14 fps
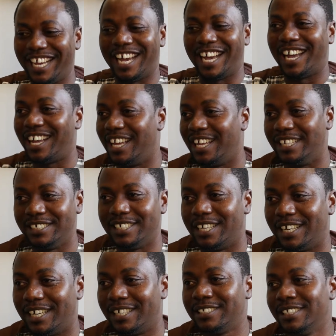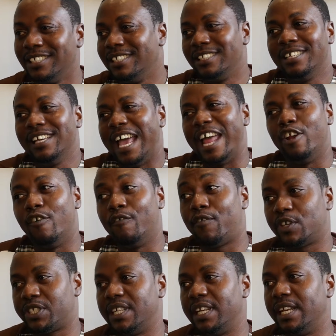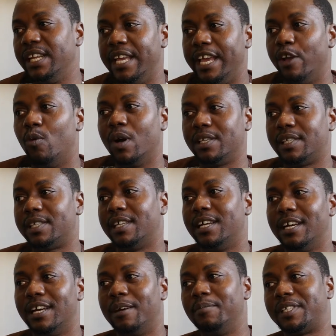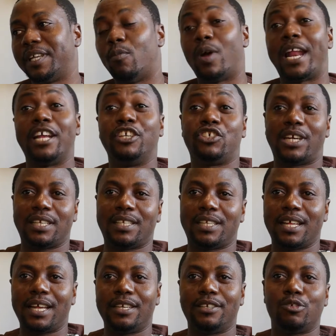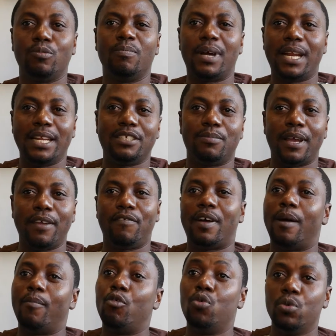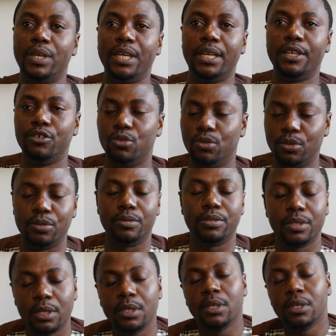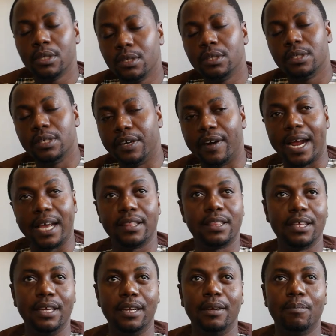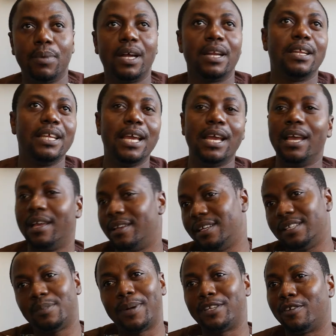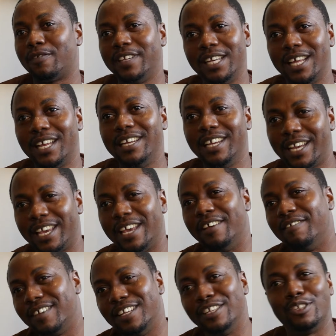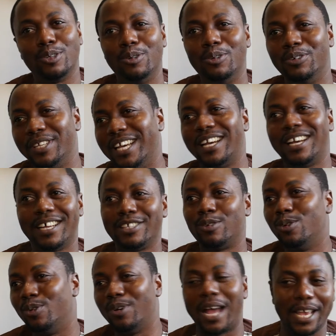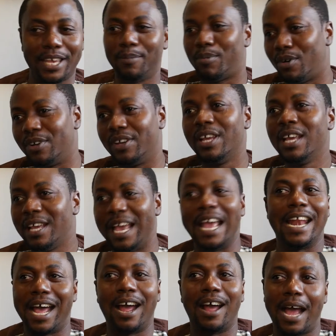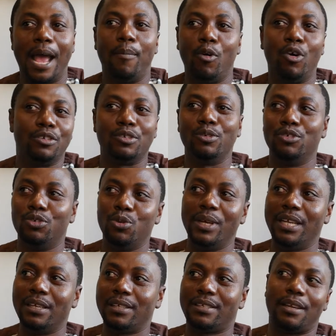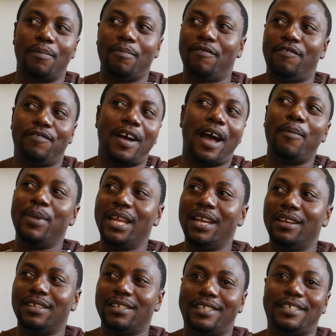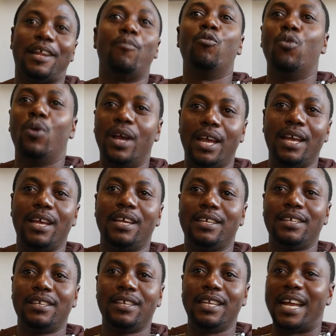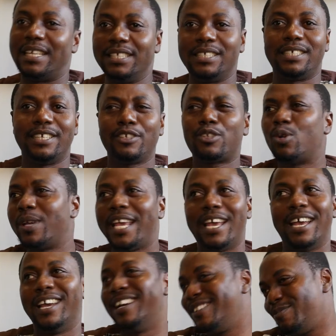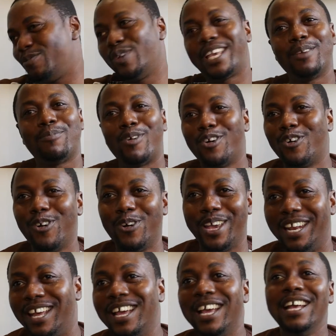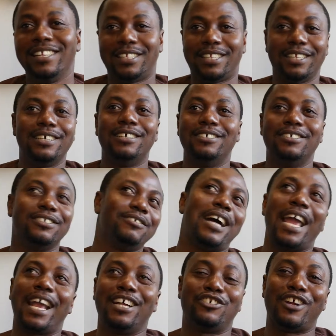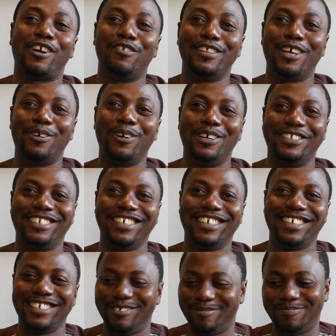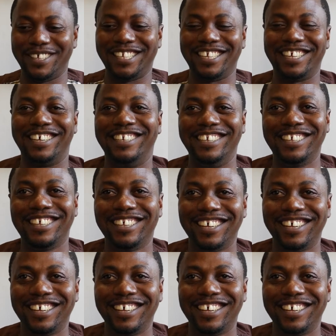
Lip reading: Yeah, and unfortunately, it was someone I trusted to manage my farm who didn't do the right thing. But yeah, it's part of the learning curve. And so, yeah, so I keep on, and I am also doing some farming somewhere in addition. So yeah, we keep on going till I can travel the world, basically.